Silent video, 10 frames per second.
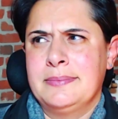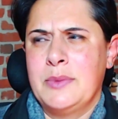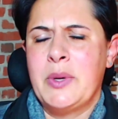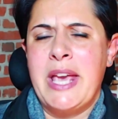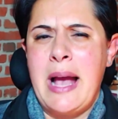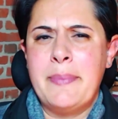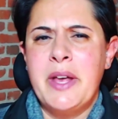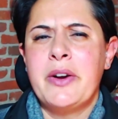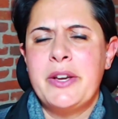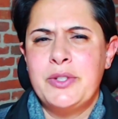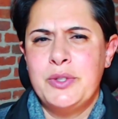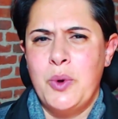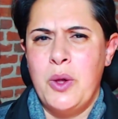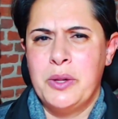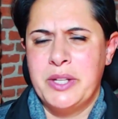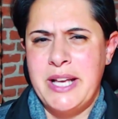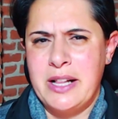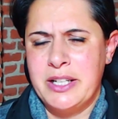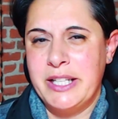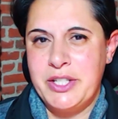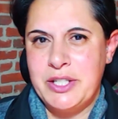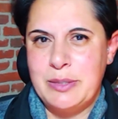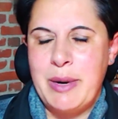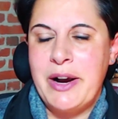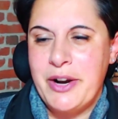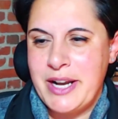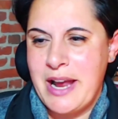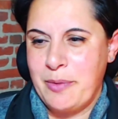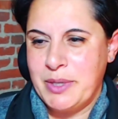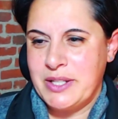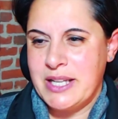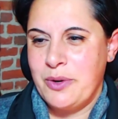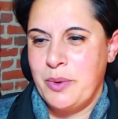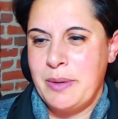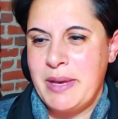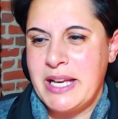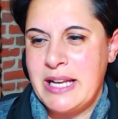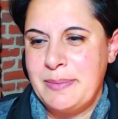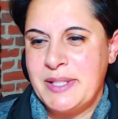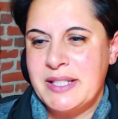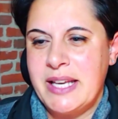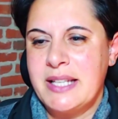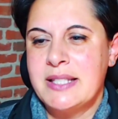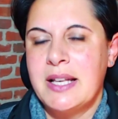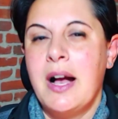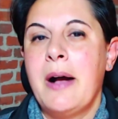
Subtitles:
Okay, I'm not going to do all the calculations by heart now because I don't want to make any mistakes.